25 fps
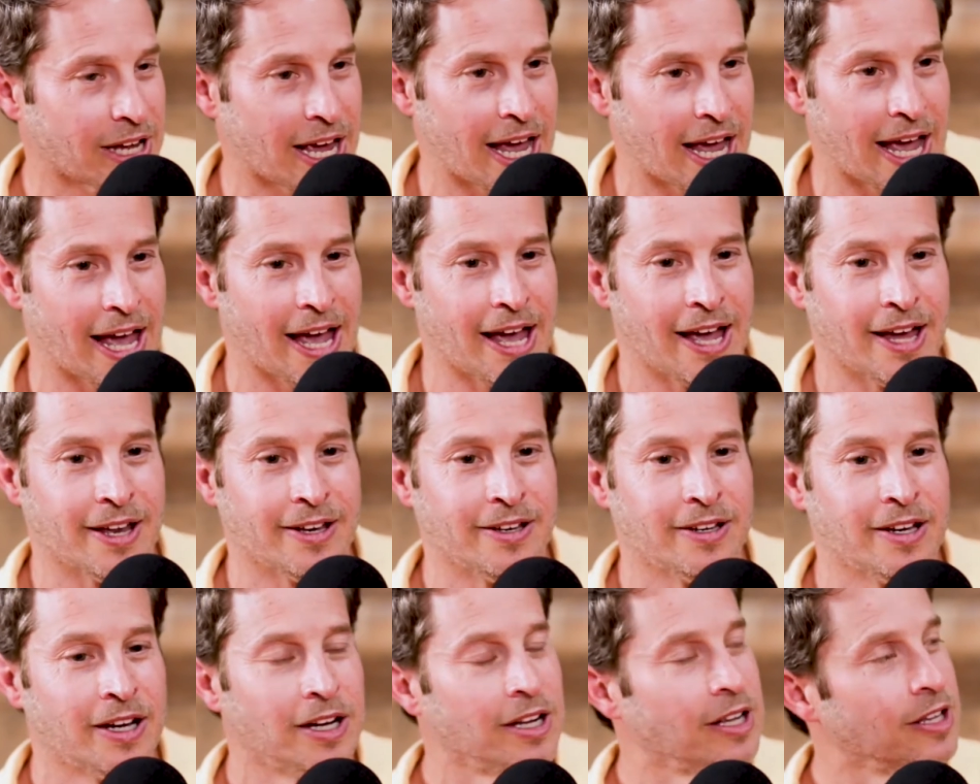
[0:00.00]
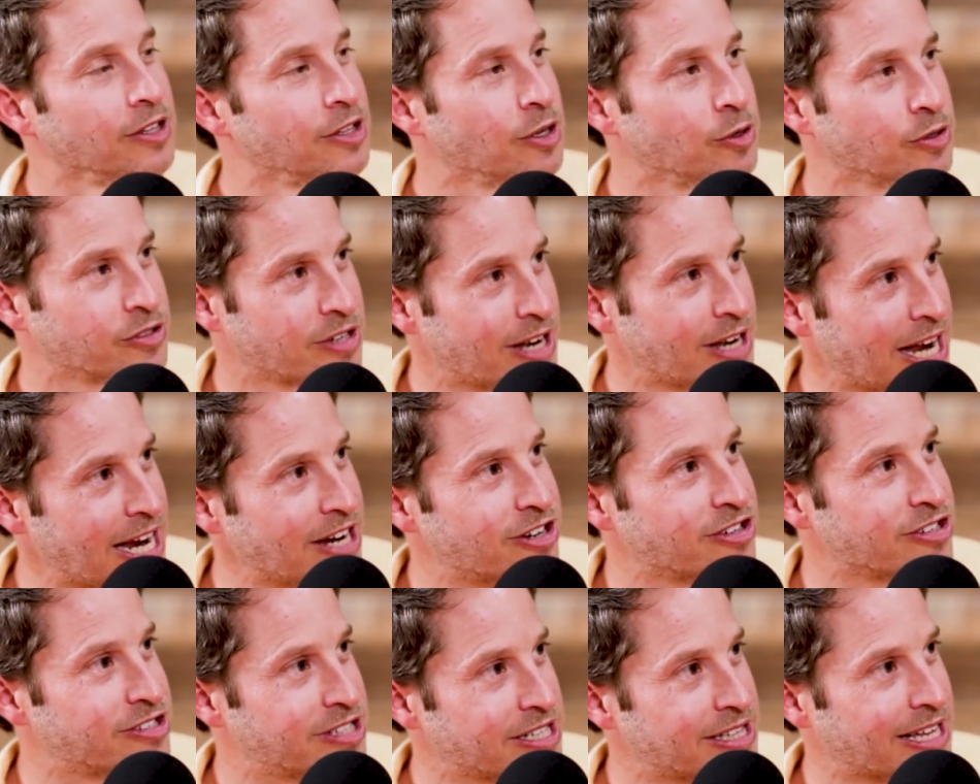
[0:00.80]
and there was an
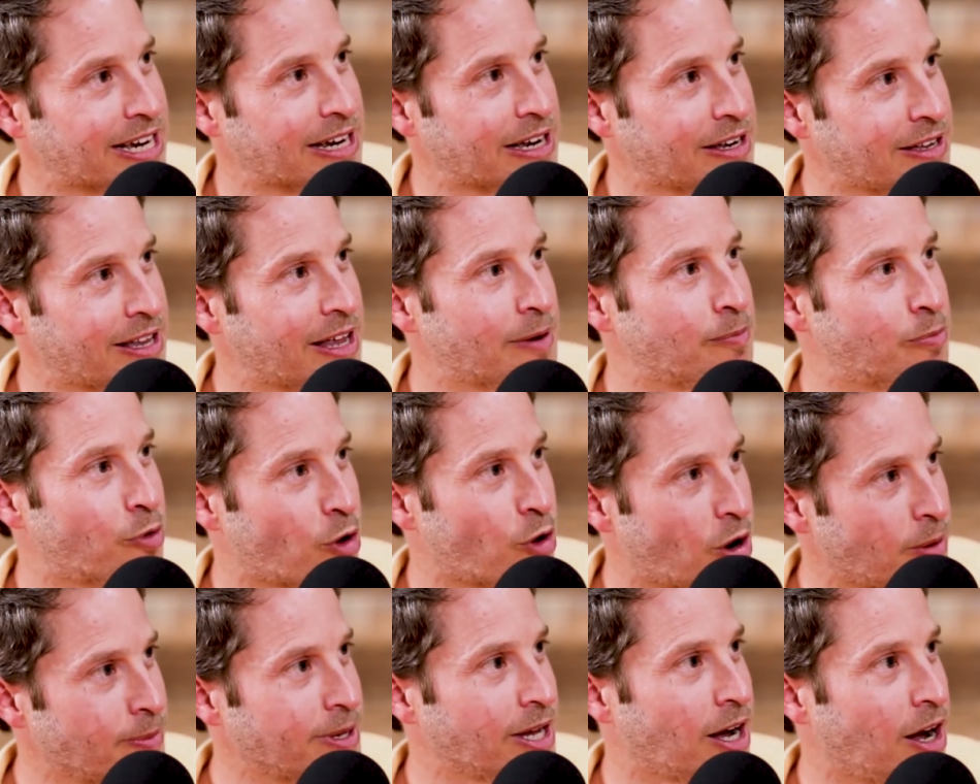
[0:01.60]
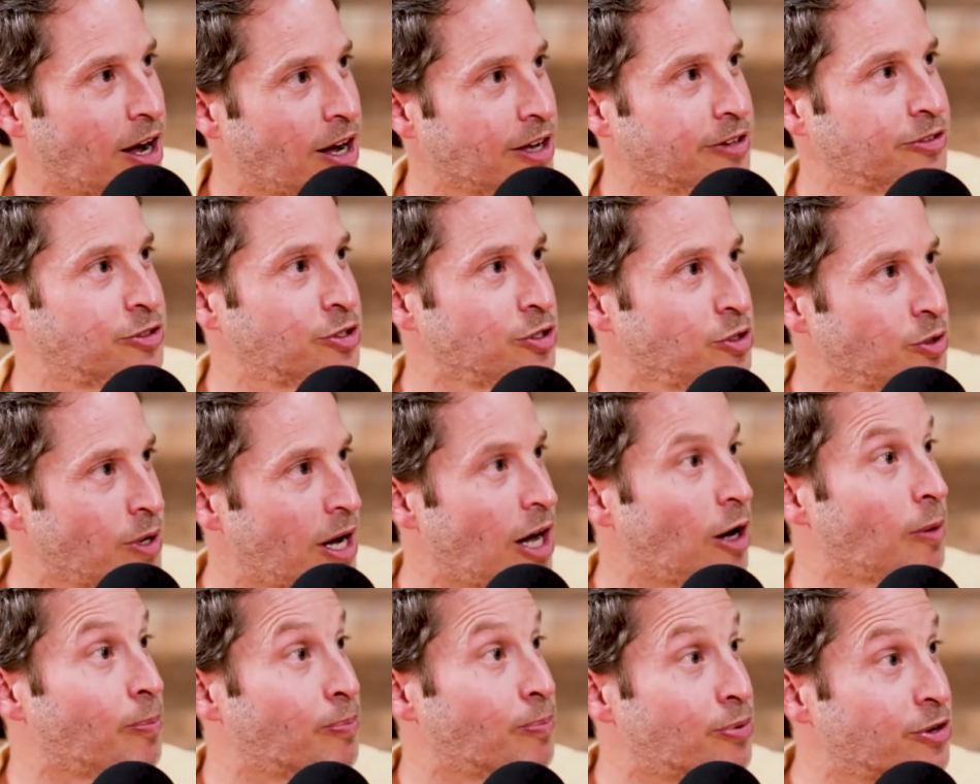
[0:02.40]
agency that brought me on to
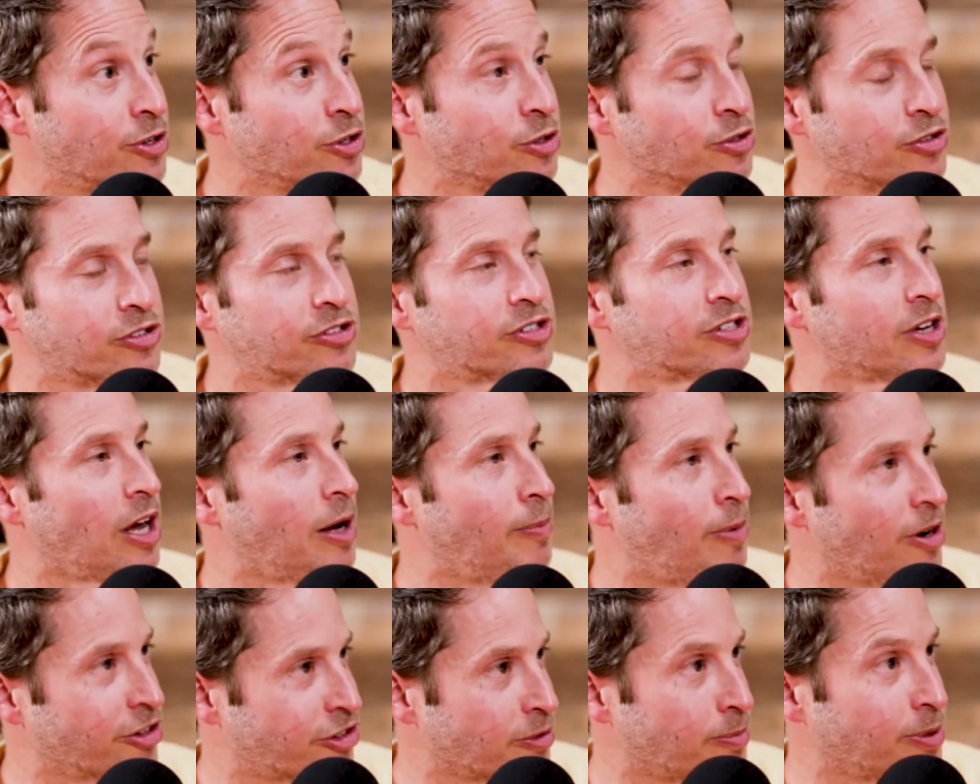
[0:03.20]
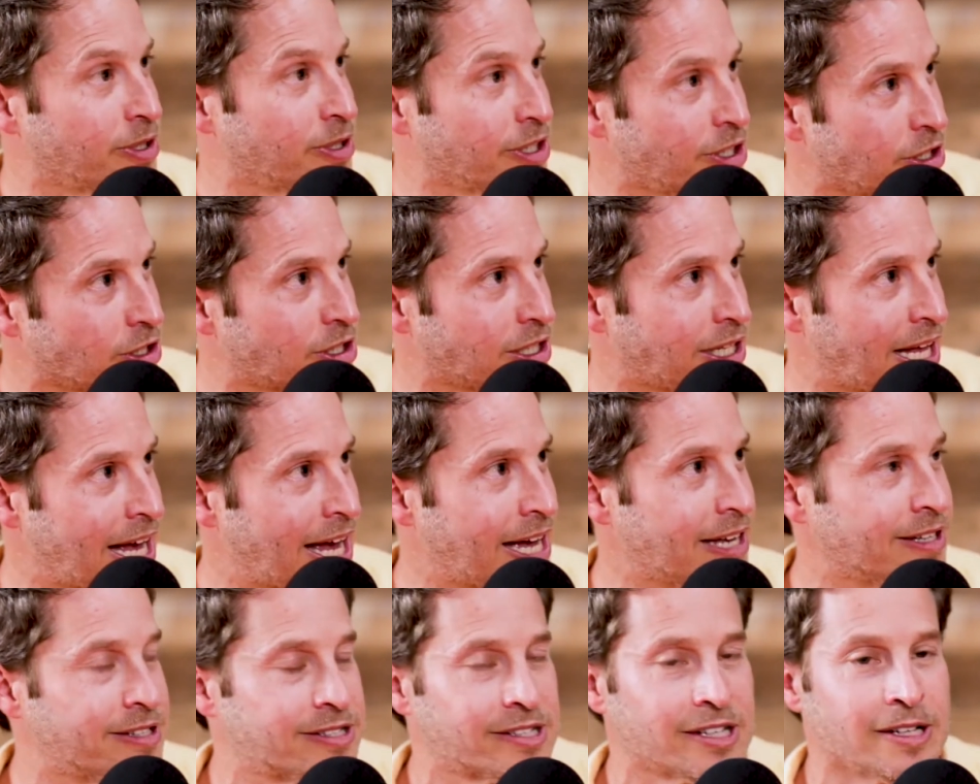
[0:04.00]
help produce a bunch of political ads.